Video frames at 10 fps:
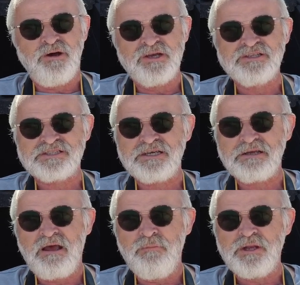I can see
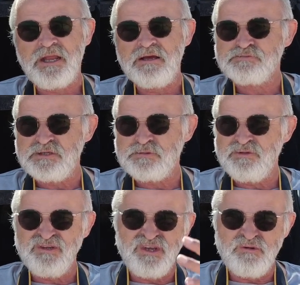it coming now, especially
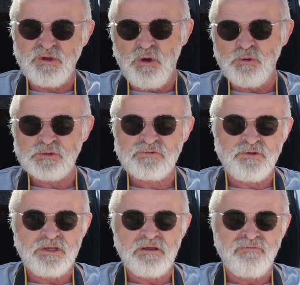with the new goggles for
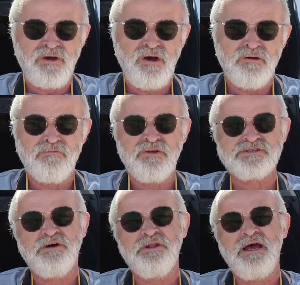the Avata and
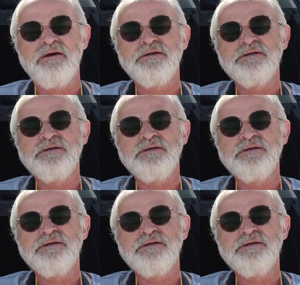things like that.